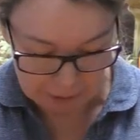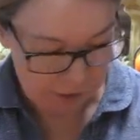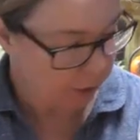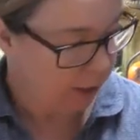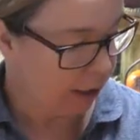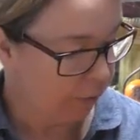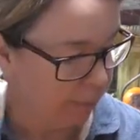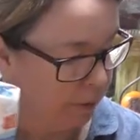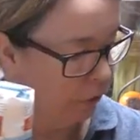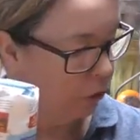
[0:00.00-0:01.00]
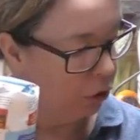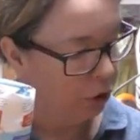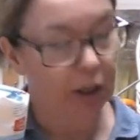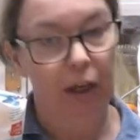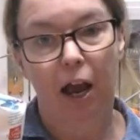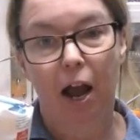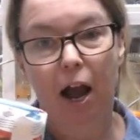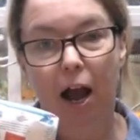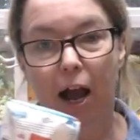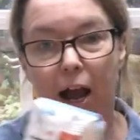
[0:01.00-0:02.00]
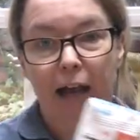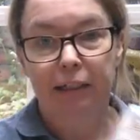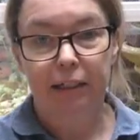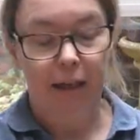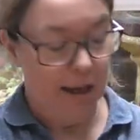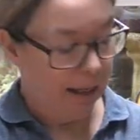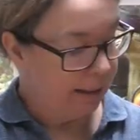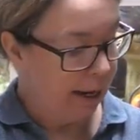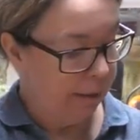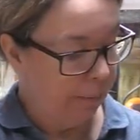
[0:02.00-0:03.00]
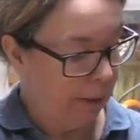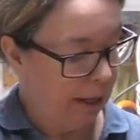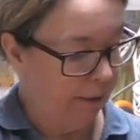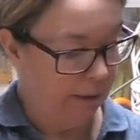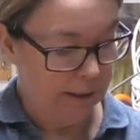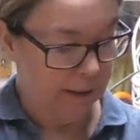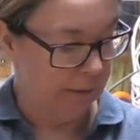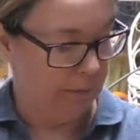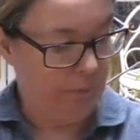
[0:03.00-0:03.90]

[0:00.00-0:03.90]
Two kilograms of sugar, and I don't pick this